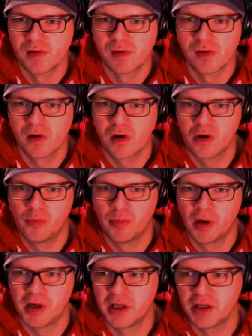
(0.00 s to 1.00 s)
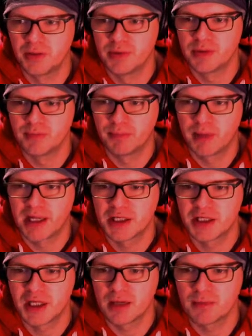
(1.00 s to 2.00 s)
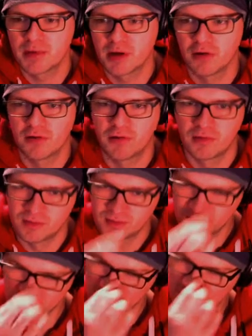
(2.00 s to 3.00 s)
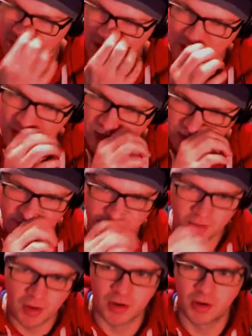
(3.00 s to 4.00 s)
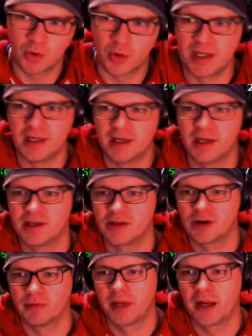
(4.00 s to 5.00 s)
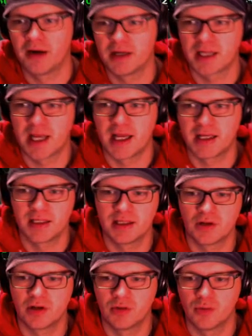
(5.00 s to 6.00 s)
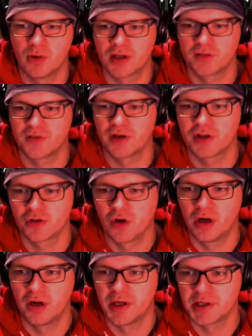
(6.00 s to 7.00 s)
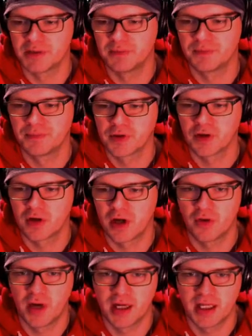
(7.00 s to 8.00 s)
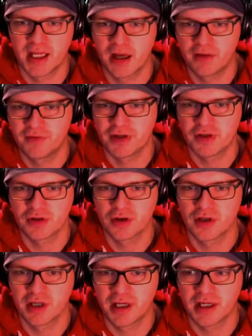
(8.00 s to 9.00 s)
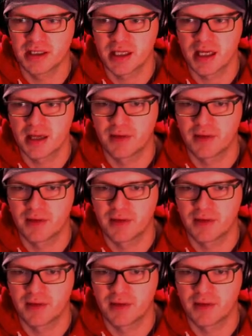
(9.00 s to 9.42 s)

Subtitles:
Oh buddy, you was in bad shape, yo. Got a queen, and he's got a pair in his hand, and he's got a worse flush draw. Oh, no, he doesn't. Sorry, I thought I had the king-eye flush draw. The king's there.